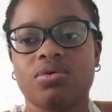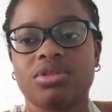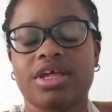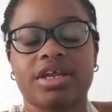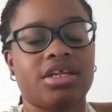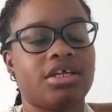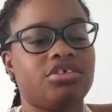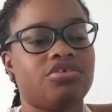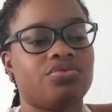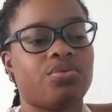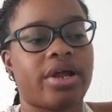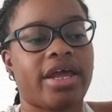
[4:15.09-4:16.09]
that done
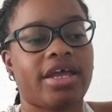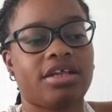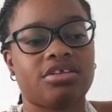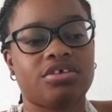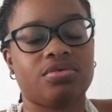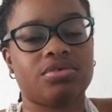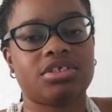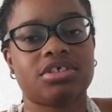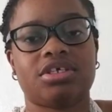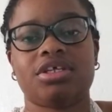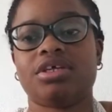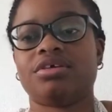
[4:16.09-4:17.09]
drained you, took
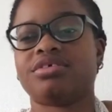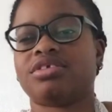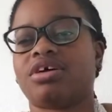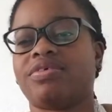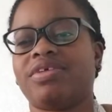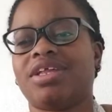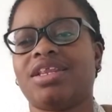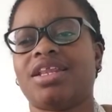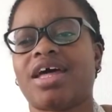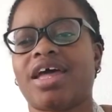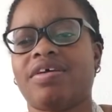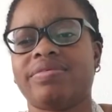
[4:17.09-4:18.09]
years off your
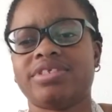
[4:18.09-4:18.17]
life,